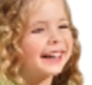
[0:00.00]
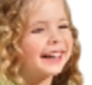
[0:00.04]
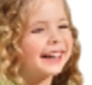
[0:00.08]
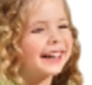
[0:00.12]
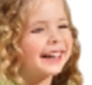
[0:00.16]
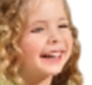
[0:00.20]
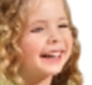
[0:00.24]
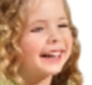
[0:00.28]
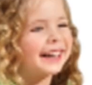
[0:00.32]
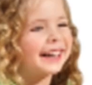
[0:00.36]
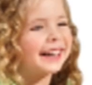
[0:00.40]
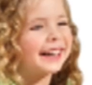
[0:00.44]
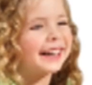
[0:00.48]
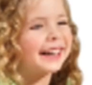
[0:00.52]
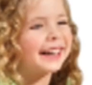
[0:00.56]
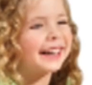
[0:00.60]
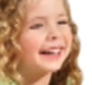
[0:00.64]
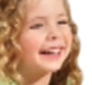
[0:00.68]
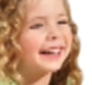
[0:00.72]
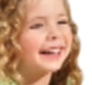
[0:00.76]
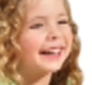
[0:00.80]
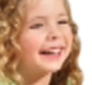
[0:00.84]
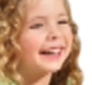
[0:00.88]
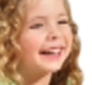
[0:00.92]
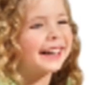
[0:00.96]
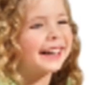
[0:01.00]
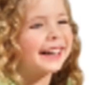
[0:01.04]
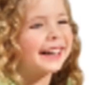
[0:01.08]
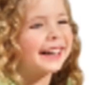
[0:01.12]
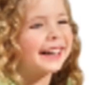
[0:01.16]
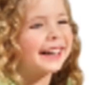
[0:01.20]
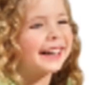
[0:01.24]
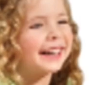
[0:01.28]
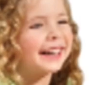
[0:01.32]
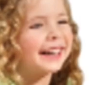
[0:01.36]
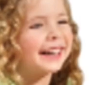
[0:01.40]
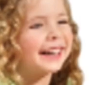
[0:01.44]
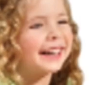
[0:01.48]

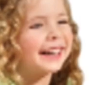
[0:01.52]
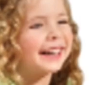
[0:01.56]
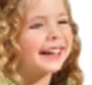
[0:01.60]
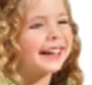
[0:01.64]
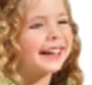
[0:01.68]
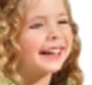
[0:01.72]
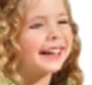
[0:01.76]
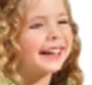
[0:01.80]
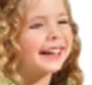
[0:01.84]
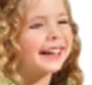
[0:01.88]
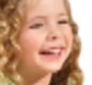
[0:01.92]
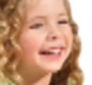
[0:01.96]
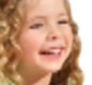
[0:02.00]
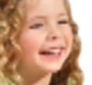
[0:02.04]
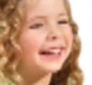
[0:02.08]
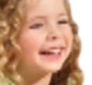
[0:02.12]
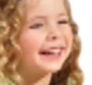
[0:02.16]
[no speech]